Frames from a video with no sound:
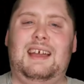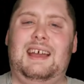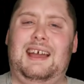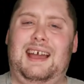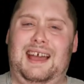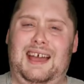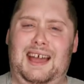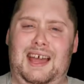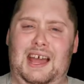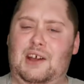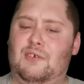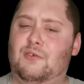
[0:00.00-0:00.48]

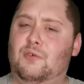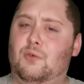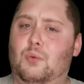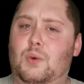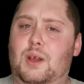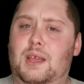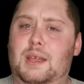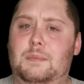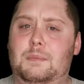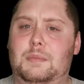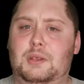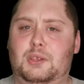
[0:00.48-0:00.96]

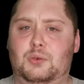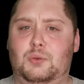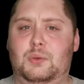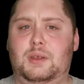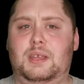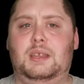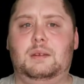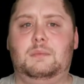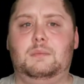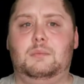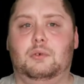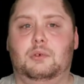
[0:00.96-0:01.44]
halfway
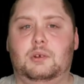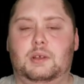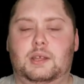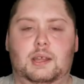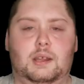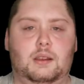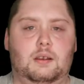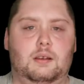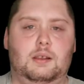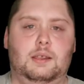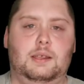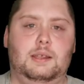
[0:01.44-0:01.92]
between
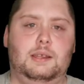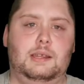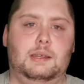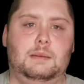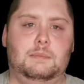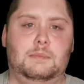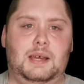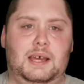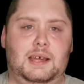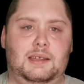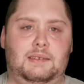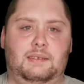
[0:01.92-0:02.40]
Bulgarian
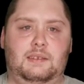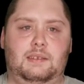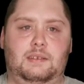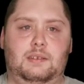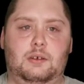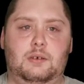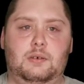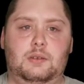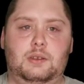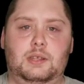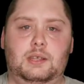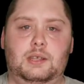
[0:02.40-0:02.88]
and
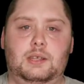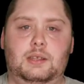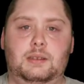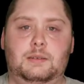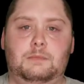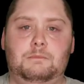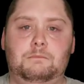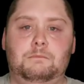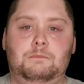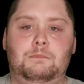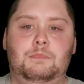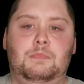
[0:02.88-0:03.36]

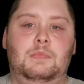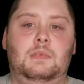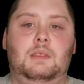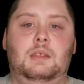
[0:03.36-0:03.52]
Macedonian.